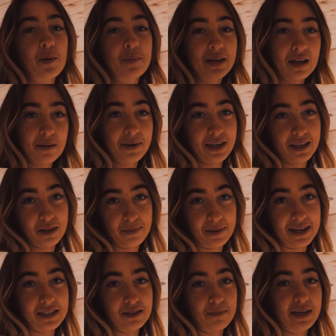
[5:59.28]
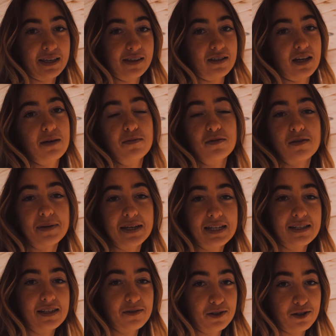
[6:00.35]
a bit like making the bed, making the table is a bit
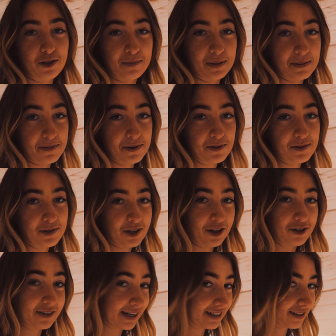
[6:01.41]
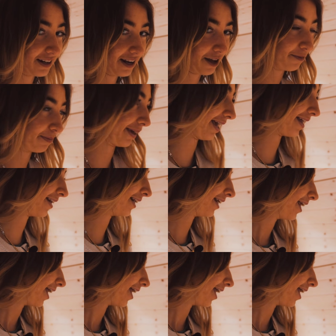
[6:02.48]
easier with two people, so Dad's going to help again.